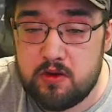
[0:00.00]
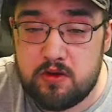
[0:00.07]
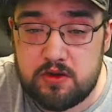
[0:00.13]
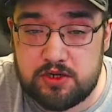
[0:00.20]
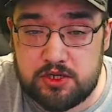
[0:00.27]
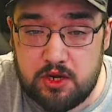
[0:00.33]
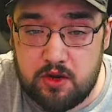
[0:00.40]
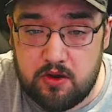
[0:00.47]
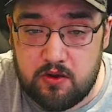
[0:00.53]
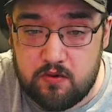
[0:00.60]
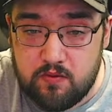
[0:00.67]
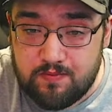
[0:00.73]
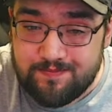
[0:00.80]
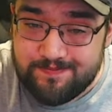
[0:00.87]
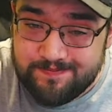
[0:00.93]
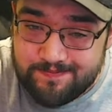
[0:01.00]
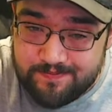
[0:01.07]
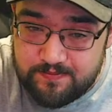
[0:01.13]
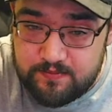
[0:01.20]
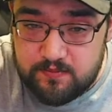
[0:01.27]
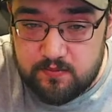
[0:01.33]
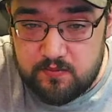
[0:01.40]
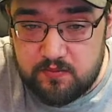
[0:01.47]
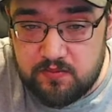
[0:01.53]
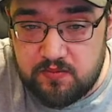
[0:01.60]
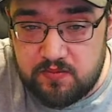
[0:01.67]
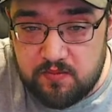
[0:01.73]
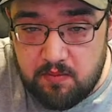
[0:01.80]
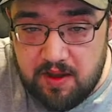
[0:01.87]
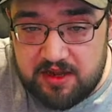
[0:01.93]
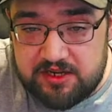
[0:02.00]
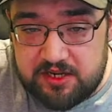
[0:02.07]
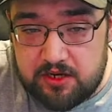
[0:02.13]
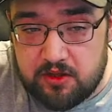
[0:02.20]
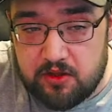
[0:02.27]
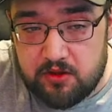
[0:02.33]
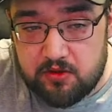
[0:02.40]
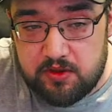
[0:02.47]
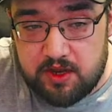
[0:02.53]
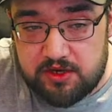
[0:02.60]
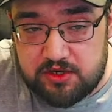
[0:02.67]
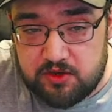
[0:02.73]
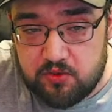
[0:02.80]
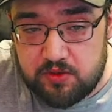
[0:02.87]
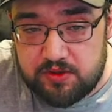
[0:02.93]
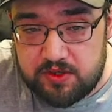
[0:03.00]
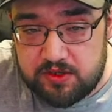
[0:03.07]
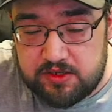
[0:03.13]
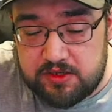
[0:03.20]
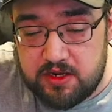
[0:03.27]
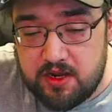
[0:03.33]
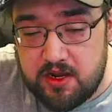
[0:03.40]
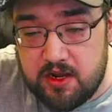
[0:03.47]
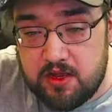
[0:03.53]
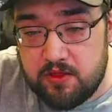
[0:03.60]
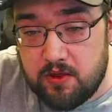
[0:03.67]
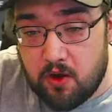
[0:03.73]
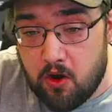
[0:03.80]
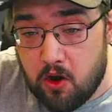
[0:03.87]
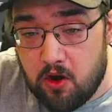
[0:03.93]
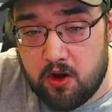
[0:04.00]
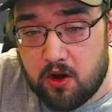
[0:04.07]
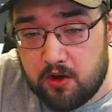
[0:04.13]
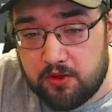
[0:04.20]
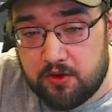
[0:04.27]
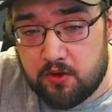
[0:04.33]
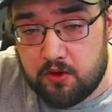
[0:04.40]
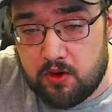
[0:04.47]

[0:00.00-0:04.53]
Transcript: So it makes it a little nicer with this. There are other,